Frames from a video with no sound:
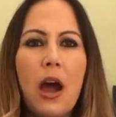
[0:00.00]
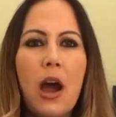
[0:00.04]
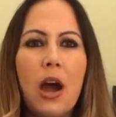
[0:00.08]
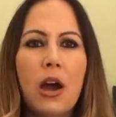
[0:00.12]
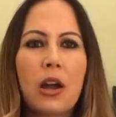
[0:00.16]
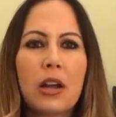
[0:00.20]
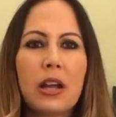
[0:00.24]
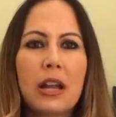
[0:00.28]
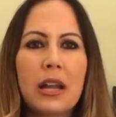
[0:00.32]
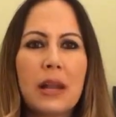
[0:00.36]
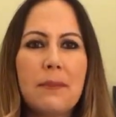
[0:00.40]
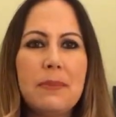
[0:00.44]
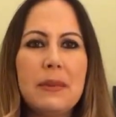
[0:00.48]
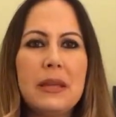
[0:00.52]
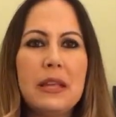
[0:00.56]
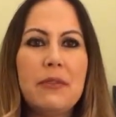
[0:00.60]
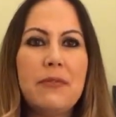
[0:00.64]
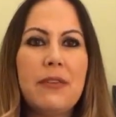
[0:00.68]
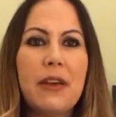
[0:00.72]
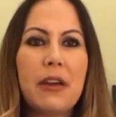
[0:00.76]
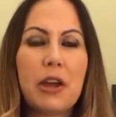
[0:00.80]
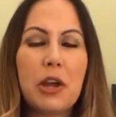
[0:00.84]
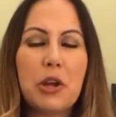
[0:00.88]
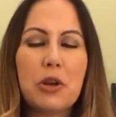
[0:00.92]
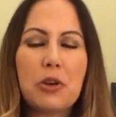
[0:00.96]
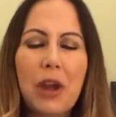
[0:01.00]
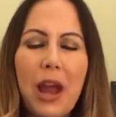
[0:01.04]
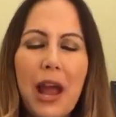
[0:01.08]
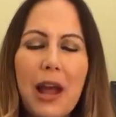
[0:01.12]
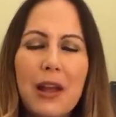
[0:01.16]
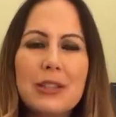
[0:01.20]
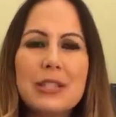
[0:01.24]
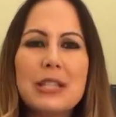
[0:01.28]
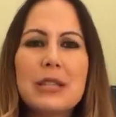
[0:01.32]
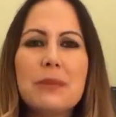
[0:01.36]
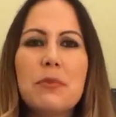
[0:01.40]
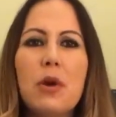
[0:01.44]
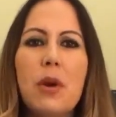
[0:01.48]
are going to be very
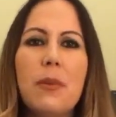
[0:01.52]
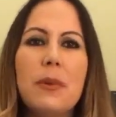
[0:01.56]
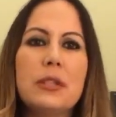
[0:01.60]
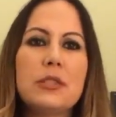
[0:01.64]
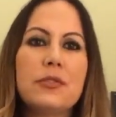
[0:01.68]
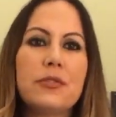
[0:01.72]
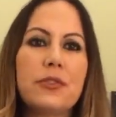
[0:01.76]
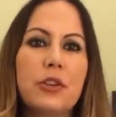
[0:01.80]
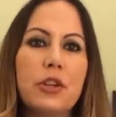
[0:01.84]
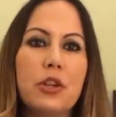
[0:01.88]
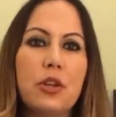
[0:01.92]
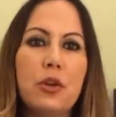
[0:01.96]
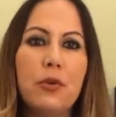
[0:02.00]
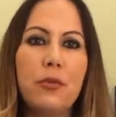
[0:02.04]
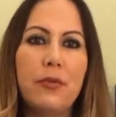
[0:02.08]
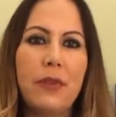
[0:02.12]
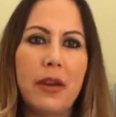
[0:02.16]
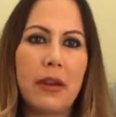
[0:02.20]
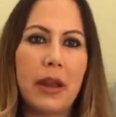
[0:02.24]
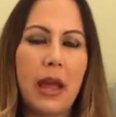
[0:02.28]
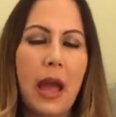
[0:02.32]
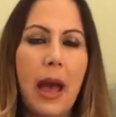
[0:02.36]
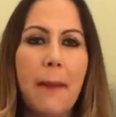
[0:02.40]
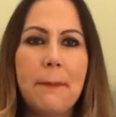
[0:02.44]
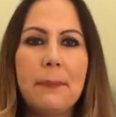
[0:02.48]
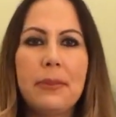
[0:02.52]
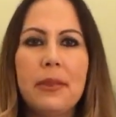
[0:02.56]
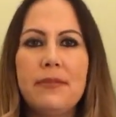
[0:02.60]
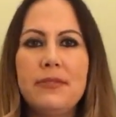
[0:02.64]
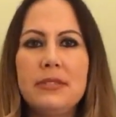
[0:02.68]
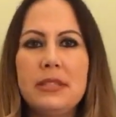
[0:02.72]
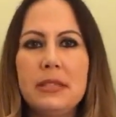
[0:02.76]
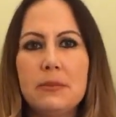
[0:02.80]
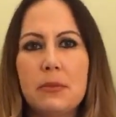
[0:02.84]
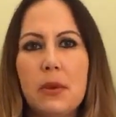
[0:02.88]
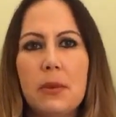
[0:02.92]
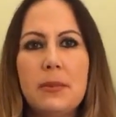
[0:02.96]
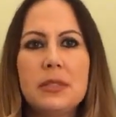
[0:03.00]
grounding moments for you, very
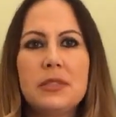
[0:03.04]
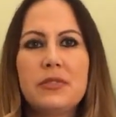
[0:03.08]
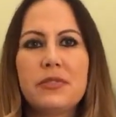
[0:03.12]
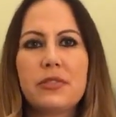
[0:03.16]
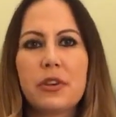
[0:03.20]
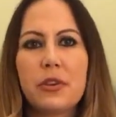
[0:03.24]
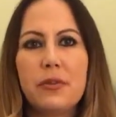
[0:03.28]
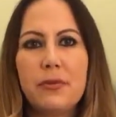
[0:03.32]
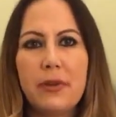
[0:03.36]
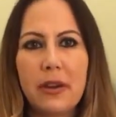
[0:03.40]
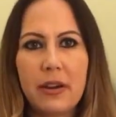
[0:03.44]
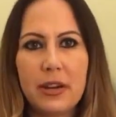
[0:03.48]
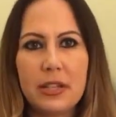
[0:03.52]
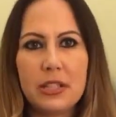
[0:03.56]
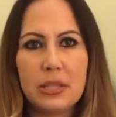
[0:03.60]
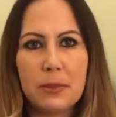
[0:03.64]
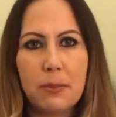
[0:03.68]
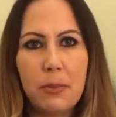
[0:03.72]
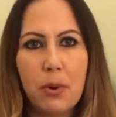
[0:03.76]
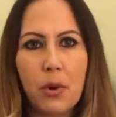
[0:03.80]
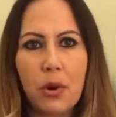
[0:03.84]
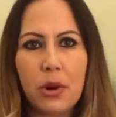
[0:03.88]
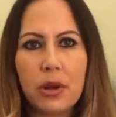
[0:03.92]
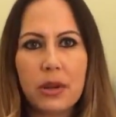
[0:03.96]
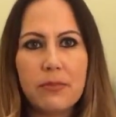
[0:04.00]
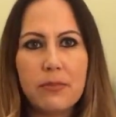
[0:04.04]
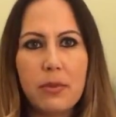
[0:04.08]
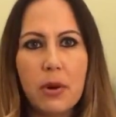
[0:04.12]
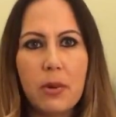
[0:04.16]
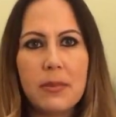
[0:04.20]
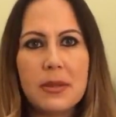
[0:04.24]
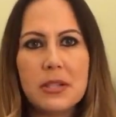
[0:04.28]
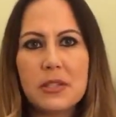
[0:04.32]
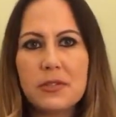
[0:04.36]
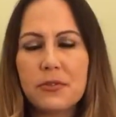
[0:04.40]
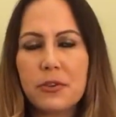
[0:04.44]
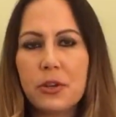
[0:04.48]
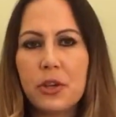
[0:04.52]
uplifting moments for you, very supportive
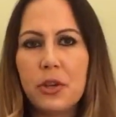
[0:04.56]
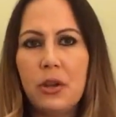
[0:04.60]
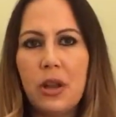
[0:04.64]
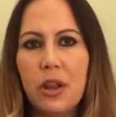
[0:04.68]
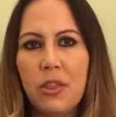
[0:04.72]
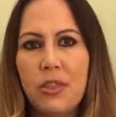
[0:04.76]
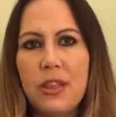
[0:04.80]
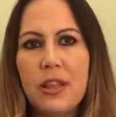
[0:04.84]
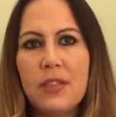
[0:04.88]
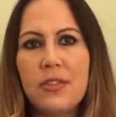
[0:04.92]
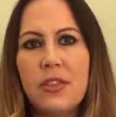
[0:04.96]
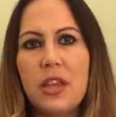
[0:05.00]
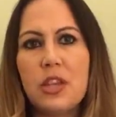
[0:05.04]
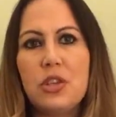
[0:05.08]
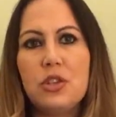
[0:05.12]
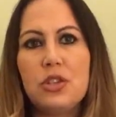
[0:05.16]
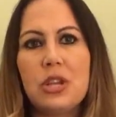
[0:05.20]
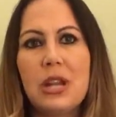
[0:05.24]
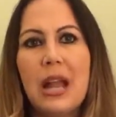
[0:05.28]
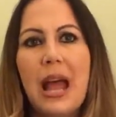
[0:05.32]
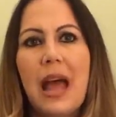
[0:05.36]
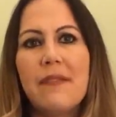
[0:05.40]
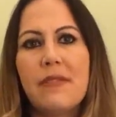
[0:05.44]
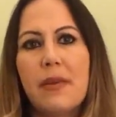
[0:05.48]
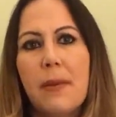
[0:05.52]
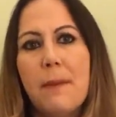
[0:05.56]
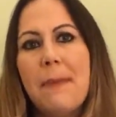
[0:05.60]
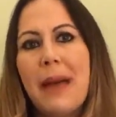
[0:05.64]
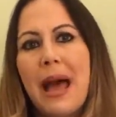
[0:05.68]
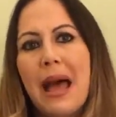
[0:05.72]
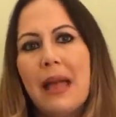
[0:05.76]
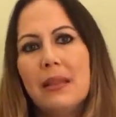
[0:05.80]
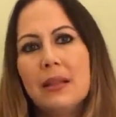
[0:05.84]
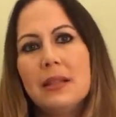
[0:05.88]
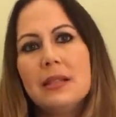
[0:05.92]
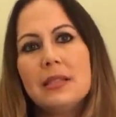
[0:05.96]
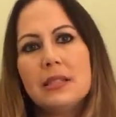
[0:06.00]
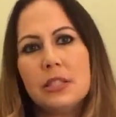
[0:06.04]
moments for you. And I think that you should have a
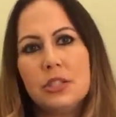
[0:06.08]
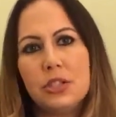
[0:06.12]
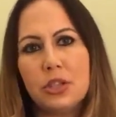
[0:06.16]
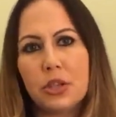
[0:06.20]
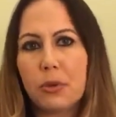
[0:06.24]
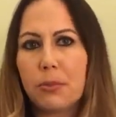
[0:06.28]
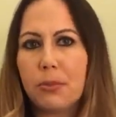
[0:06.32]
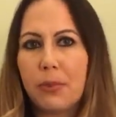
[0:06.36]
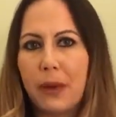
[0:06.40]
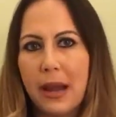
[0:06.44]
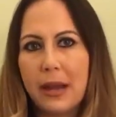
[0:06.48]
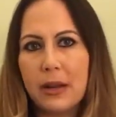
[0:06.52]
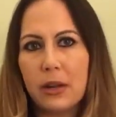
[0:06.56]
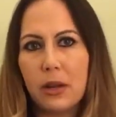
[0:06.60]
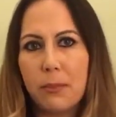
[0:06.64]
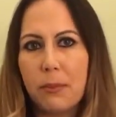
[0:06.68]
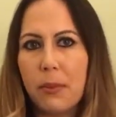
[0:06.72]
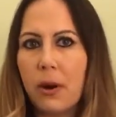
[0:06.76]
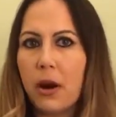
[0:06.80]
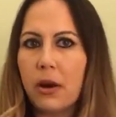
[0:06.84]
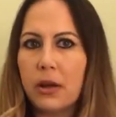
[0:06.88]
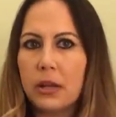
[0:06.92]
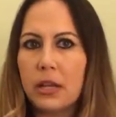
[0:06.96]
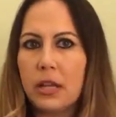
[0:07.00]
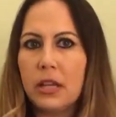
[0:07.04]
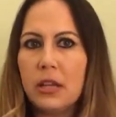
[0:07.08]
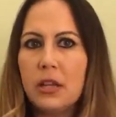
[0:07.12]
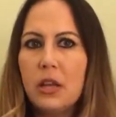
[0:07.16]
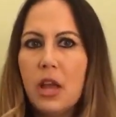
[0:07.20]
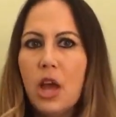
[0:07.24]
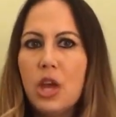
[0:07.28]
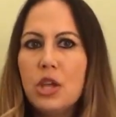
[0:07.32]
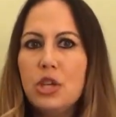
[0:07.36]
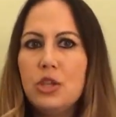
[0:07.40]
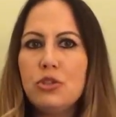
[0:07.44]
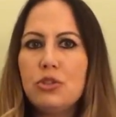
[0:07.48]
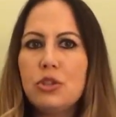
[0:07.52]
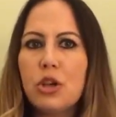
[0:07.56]
balance in your bridal party.
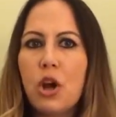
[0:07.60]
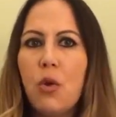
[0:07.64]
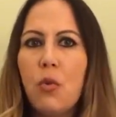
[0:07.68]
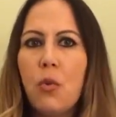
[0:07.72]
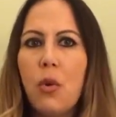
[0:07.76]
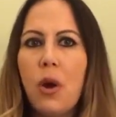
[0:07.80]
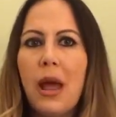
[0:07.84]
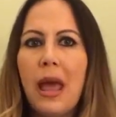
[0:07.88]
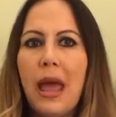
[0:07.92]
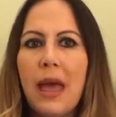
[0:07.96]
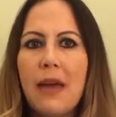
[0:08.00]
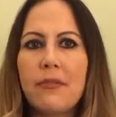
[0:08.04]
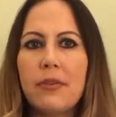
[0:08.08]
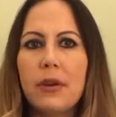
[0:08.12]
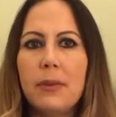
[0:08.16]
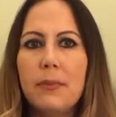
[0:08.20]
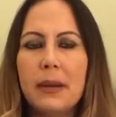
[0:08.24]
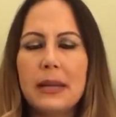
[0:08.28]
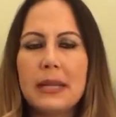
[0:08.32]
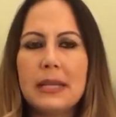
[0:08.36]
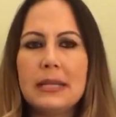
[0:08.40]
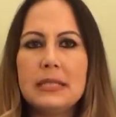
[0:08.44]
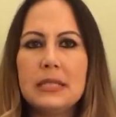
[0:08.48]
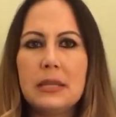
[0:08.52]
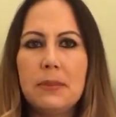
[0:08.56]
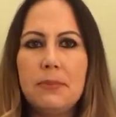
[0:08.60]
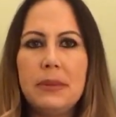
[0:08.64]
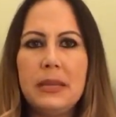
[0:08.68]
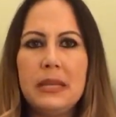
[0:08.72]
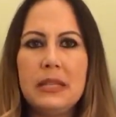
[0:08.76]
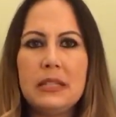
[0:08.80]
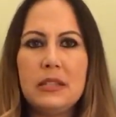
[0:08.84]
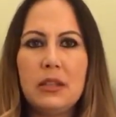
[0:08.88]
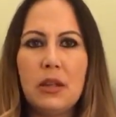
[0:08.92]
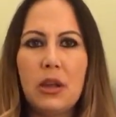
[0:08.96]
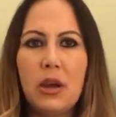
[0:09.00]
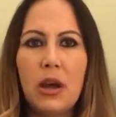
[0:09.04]
You don't want everybody to be